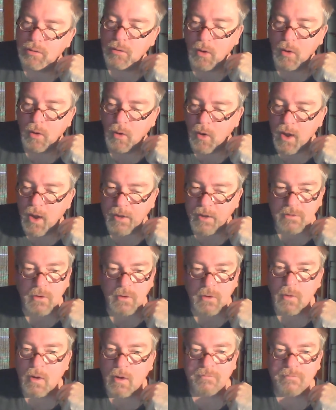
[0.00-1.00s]
Oh, I could
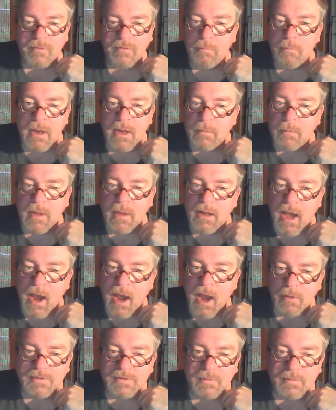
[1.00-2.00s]
go on for many, many
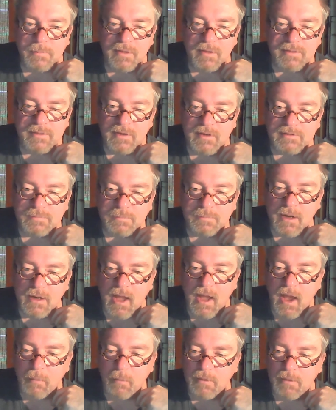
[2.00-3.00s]
hours about this, but
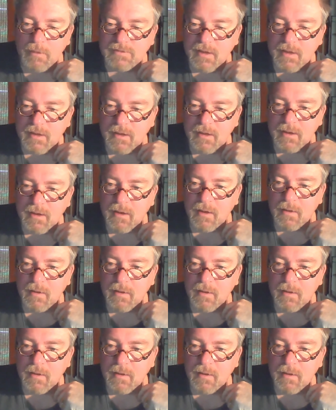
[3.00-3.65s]
I would say